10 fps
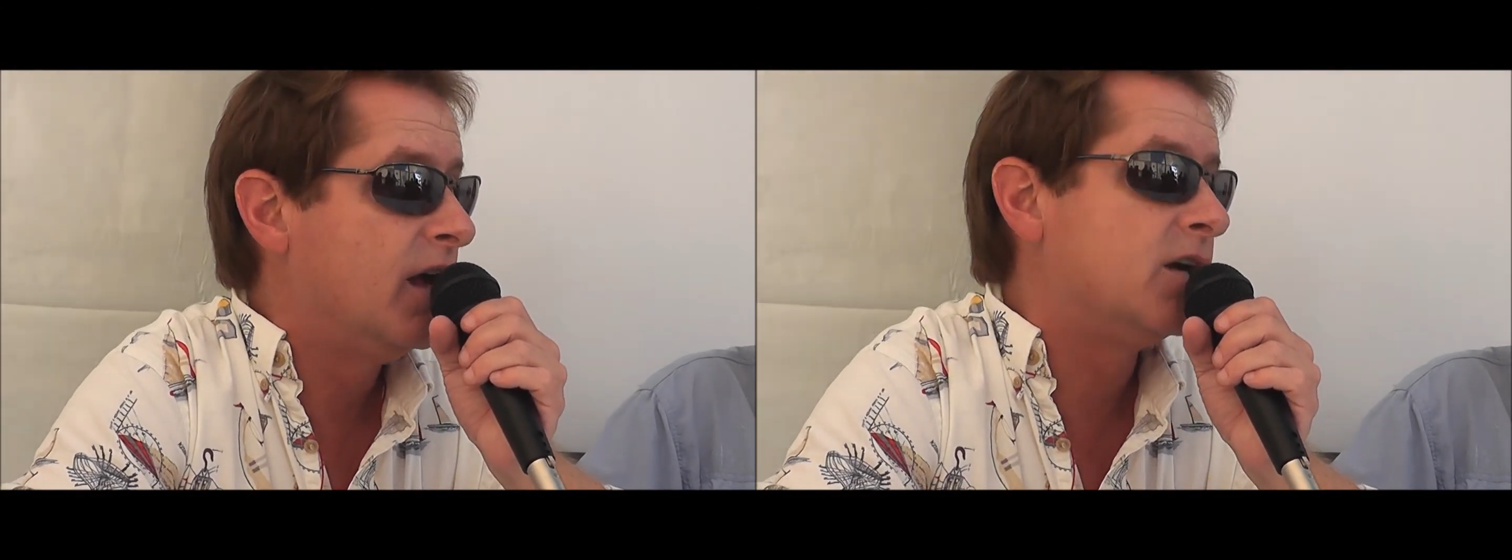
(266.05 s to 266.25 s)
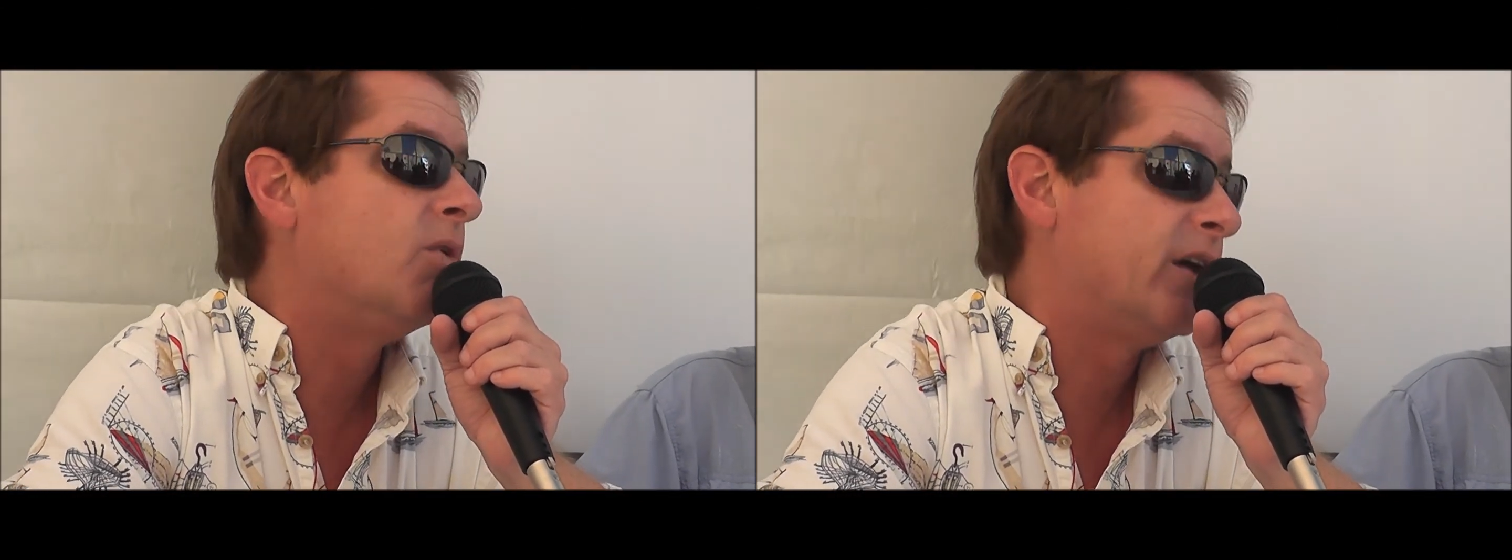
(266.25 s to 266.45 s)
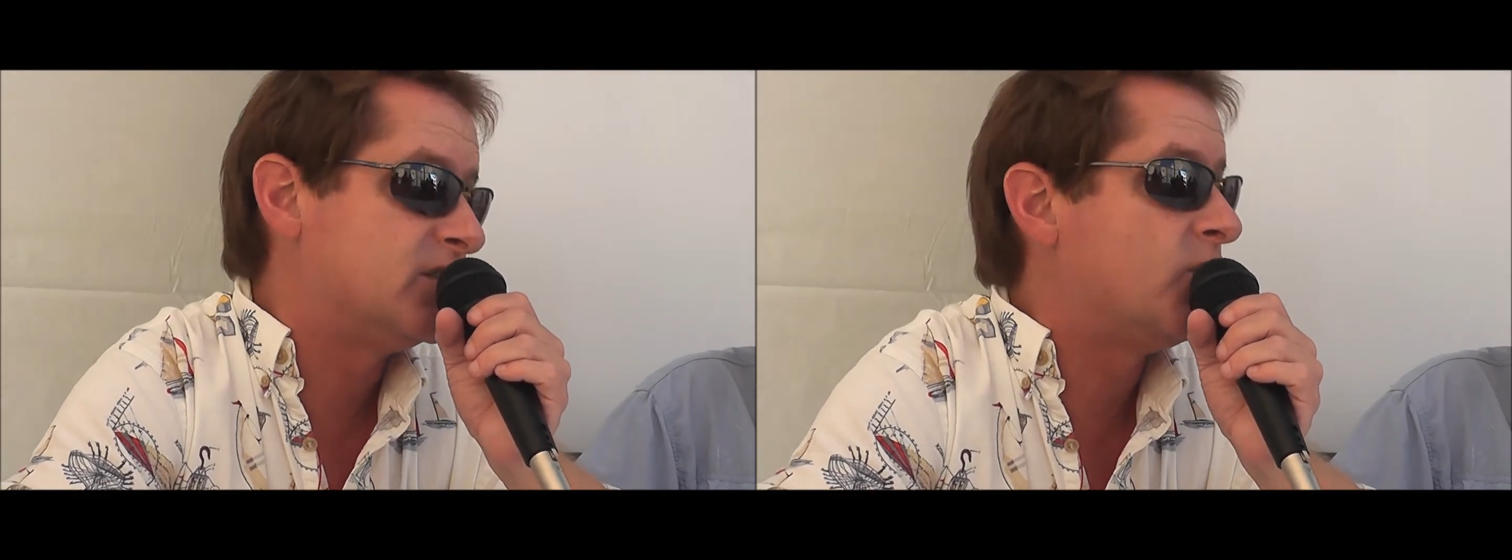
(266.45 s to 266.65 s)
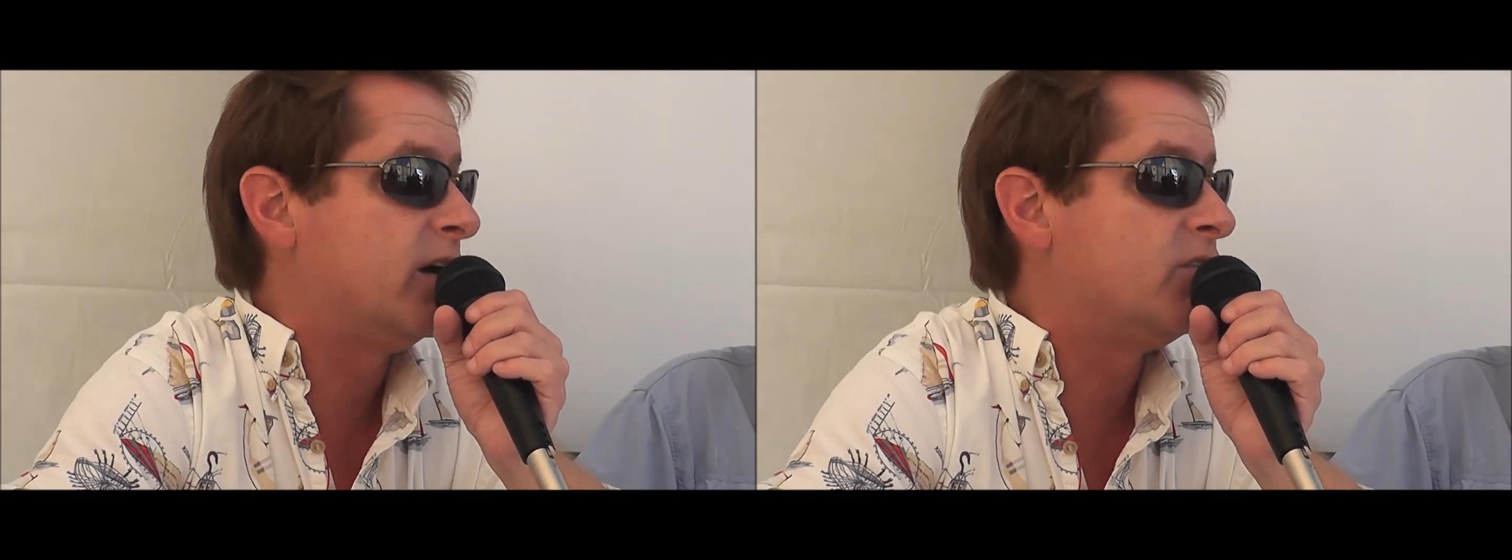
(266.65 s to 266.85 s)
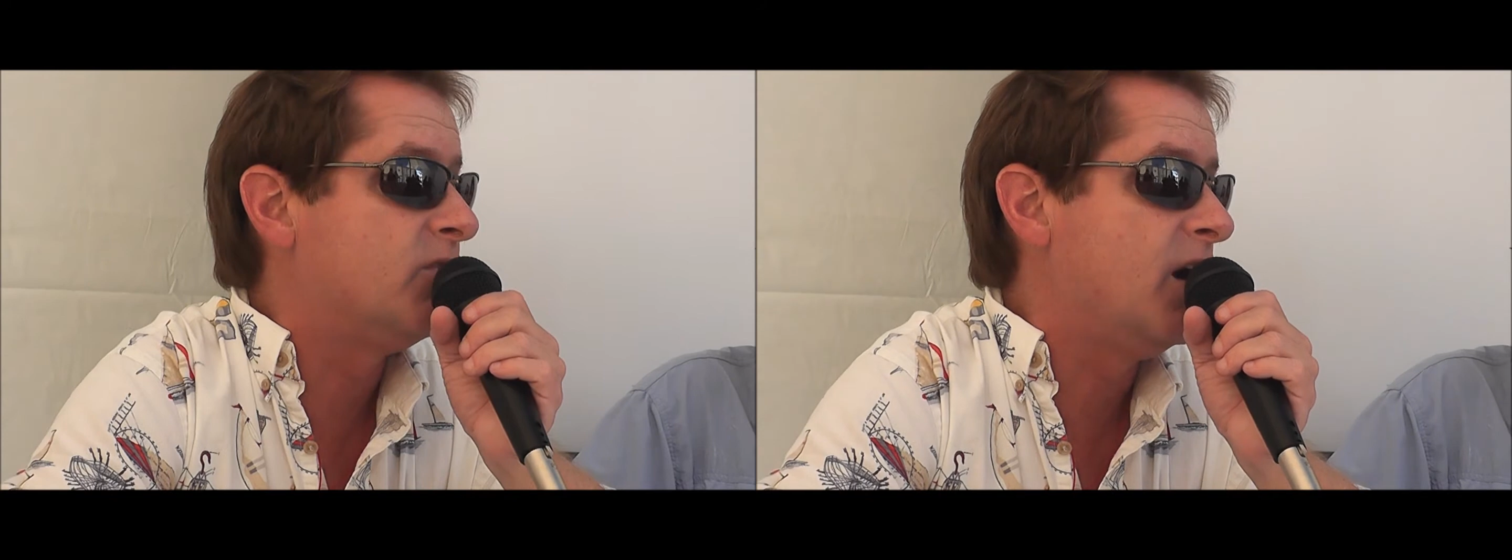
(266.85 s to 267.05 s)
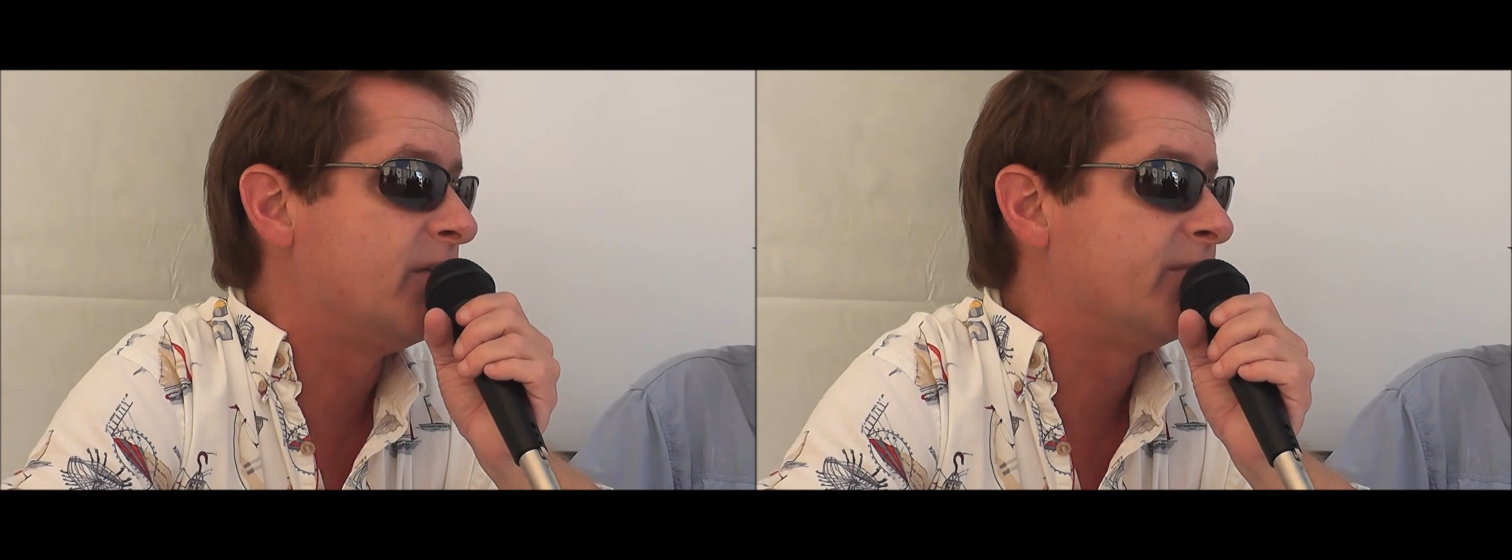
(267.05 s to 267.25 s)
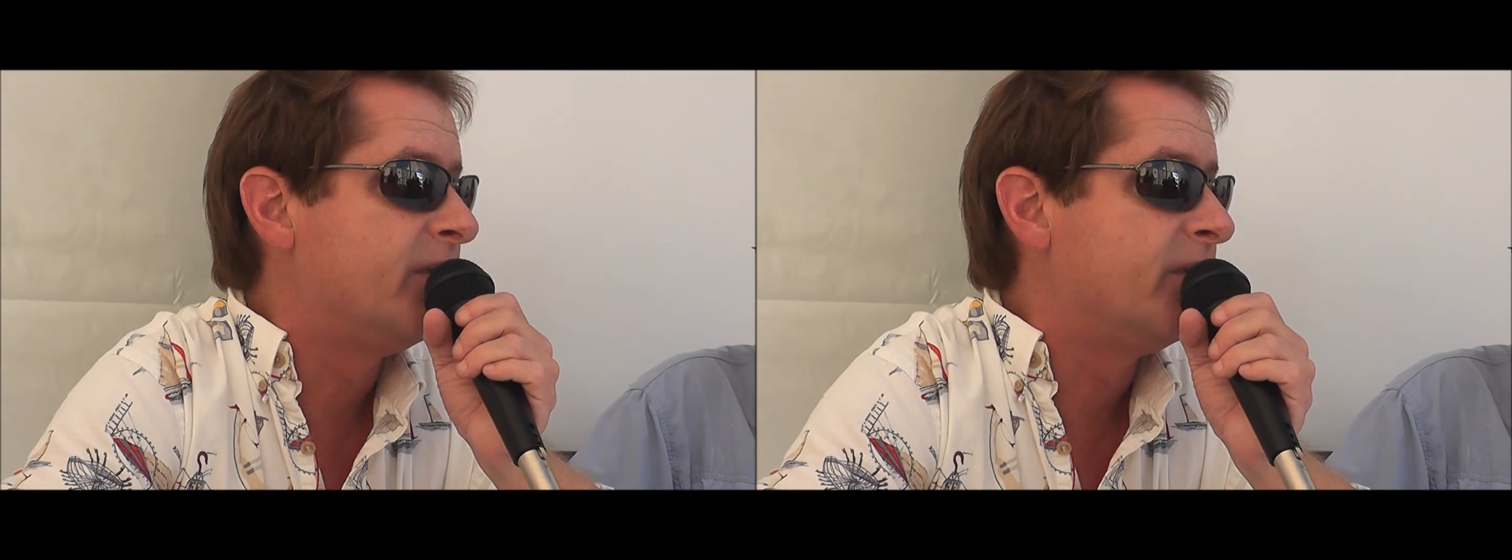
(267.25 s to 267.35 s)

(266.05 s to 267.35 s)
I go, "Well, that's why I can drive."